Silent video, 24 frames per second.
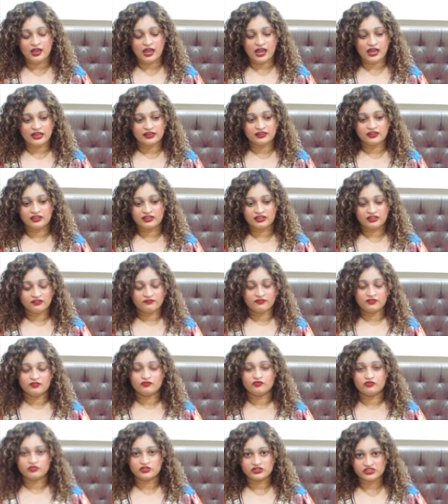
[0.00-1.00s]
and they're
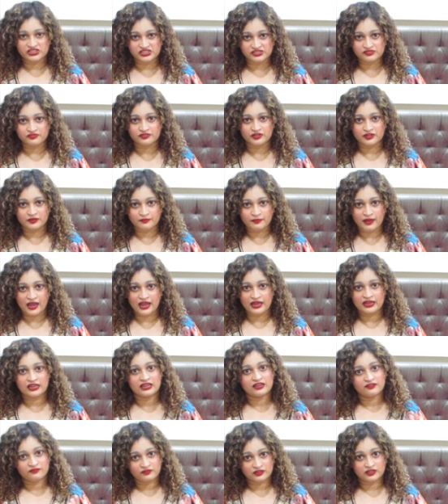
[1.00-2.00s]
giving full refund
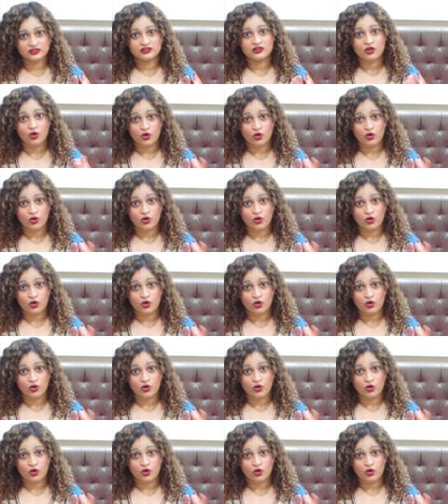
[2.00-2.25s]
back even